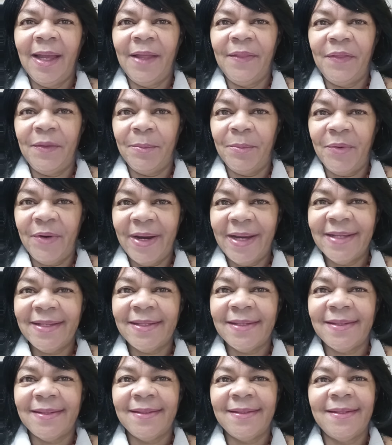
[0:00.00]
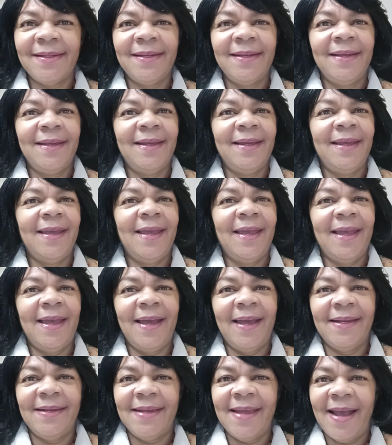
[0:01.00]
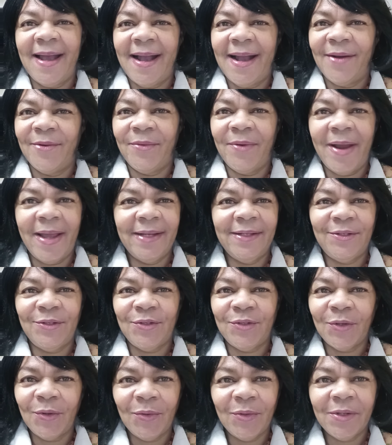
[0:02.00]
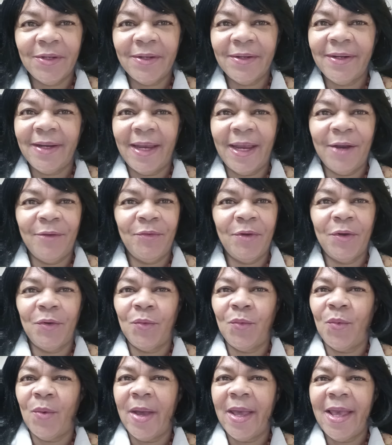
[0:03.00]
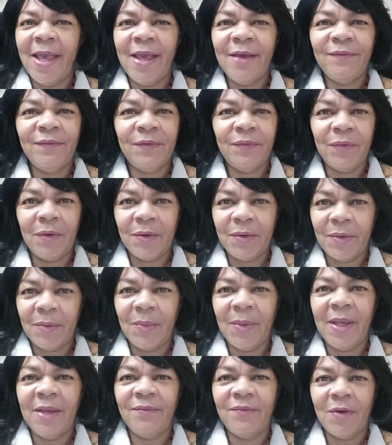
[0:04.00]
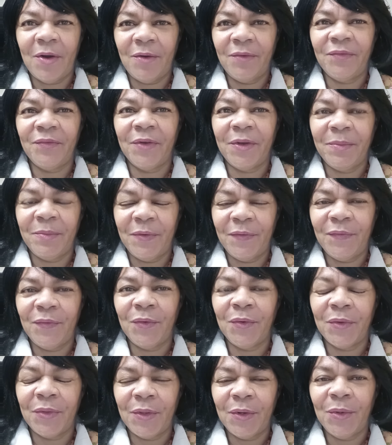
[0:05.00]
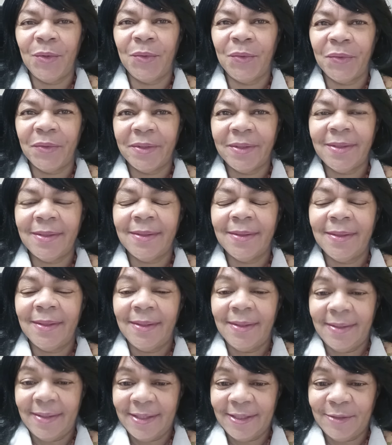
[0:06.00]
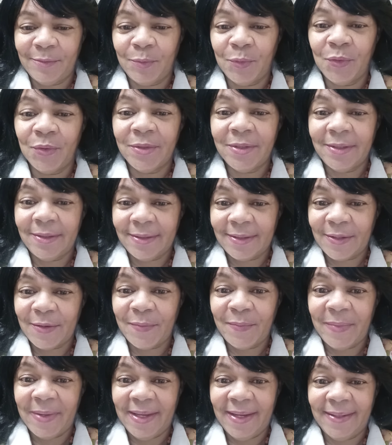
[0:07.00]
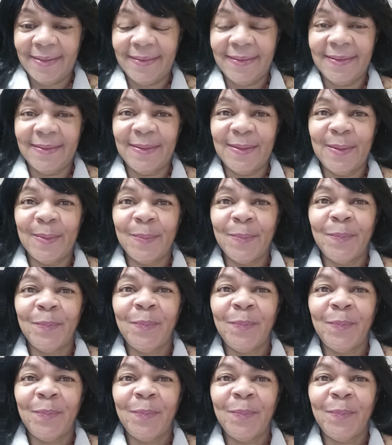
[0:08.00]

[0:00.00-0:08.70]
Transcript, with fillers: And the breast and the right shoulder Aaron waved for a wave offering before the Lord, as Moses commanded.